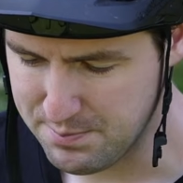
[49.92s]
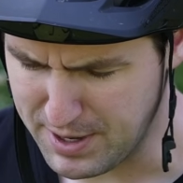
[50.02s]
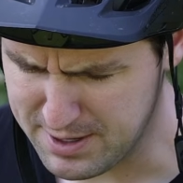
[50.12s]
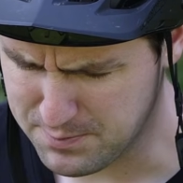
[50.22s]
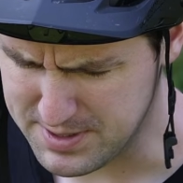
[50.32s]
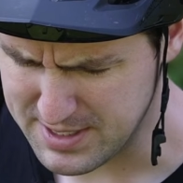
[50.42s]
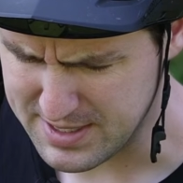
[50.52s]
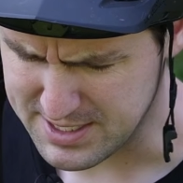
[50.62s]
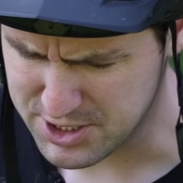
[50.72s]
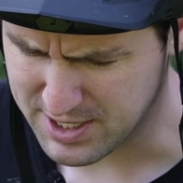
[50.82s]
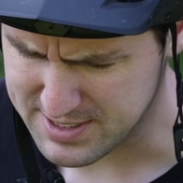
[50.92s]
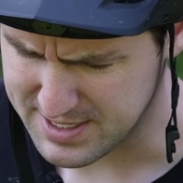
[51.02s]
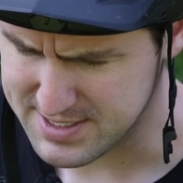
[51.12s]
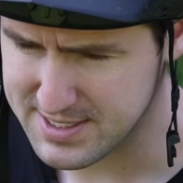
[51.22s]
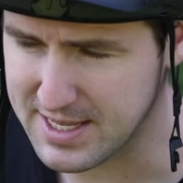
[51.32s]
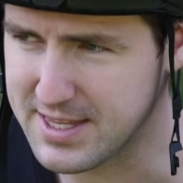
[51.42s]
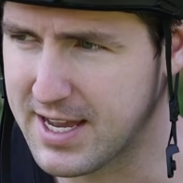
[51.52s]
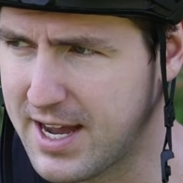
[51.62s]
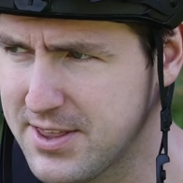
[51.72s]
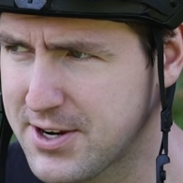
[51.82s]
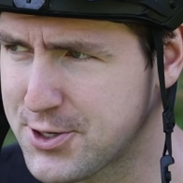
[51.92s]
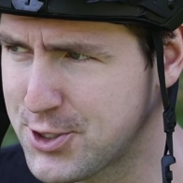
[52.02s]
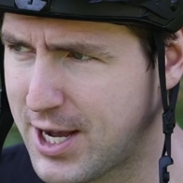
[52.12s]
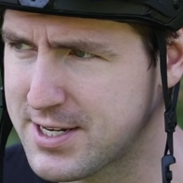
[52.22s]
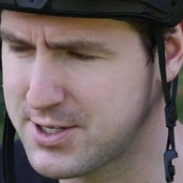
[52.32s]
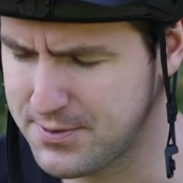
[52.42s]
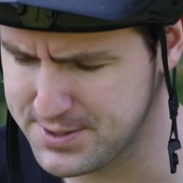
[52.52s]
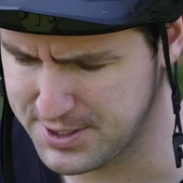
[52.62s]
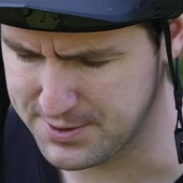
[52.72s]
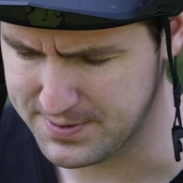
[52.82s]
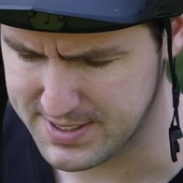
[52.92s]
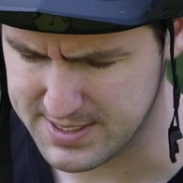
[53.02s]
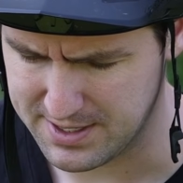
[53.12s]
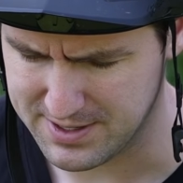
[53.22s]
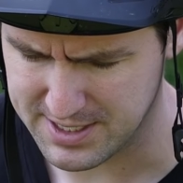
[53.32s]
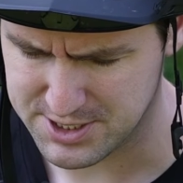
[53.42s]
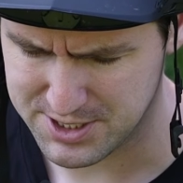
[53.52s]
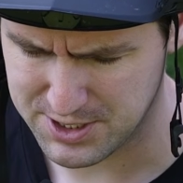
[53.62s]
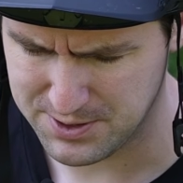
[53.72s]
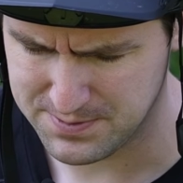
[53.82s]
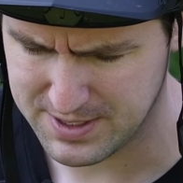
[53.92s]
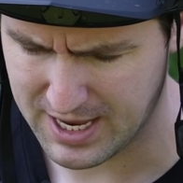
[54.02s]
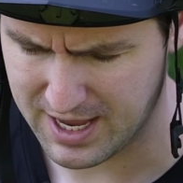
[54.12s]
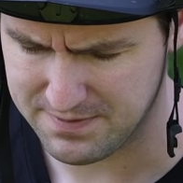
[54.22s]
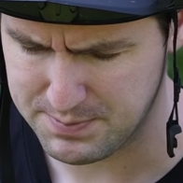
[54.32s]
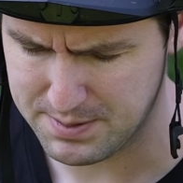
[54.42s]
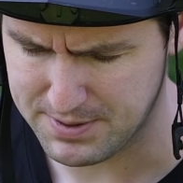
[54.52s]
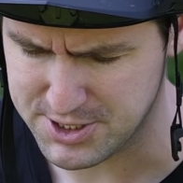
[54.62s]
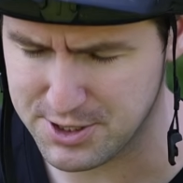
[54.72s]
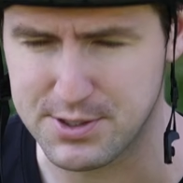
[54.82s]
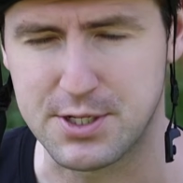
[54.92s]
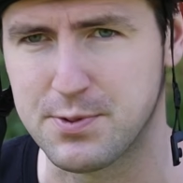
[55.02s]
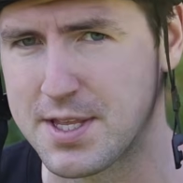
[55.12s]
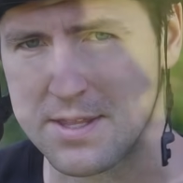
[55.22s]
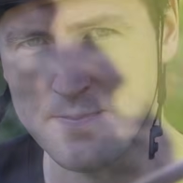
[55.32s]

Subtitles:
But one thing that this shock does that the other shocks don't do is that you can actually tune the IFP pressure just with